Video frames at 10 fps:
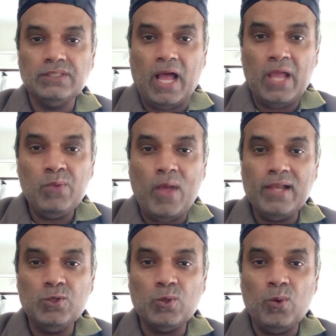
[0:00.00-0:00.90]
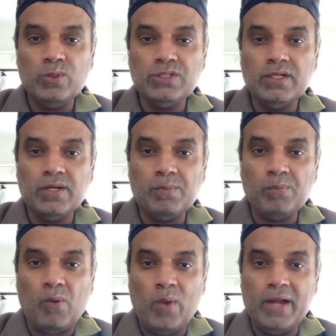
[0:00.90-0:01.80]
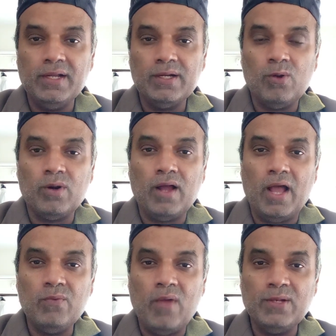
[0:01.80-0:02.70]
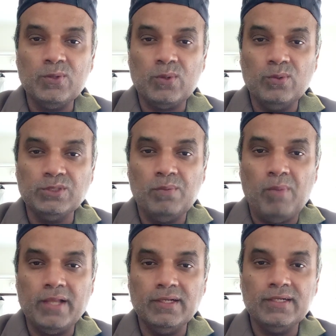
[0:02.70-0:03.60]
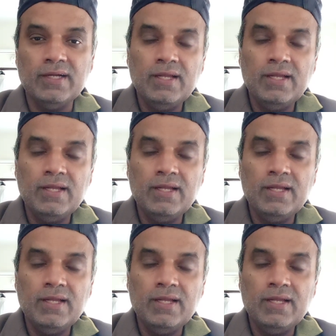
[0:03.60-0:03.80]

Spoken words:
high value closer provider or a high value closer buyer.